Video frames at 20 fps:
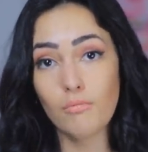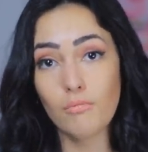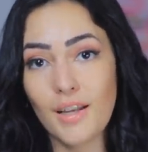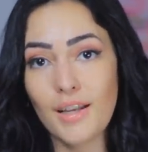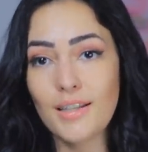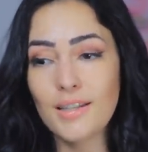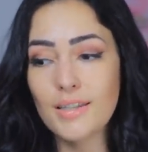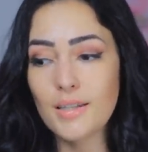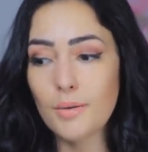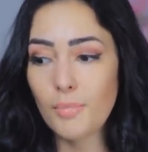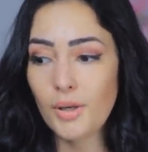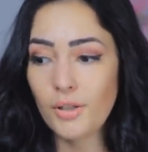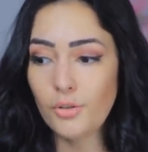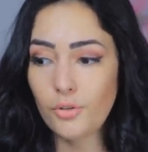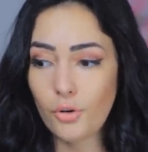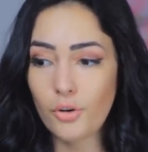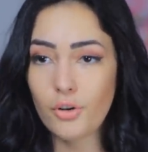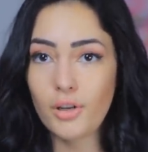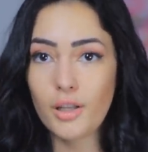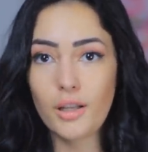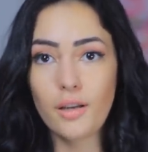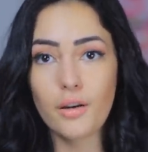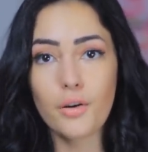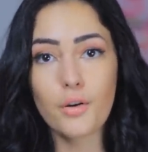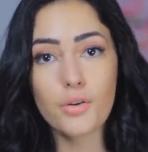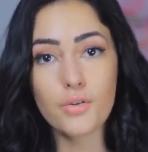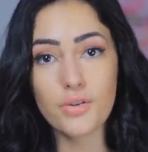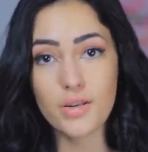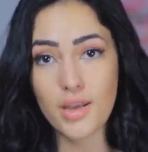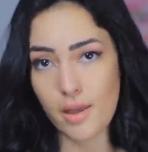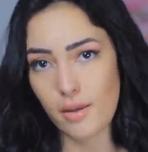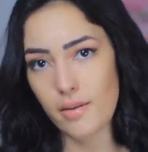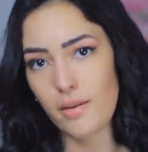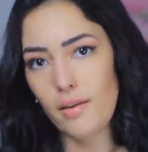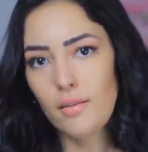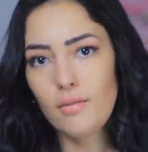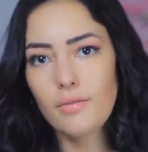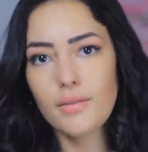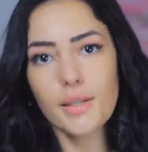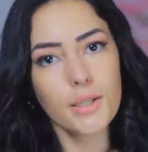It's a minority
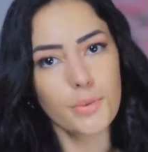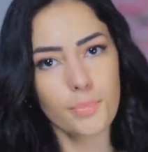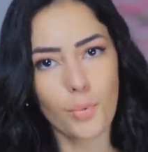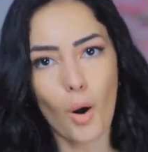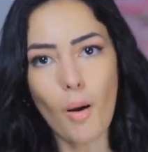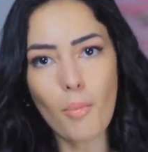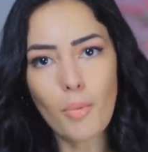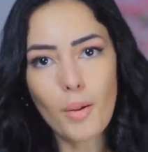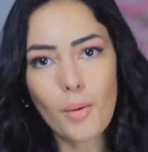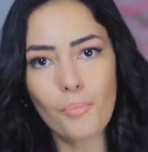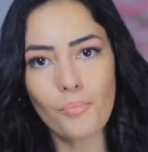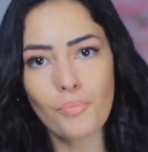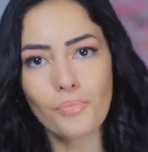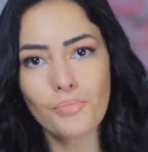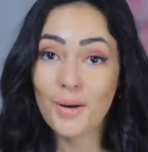creating this problem.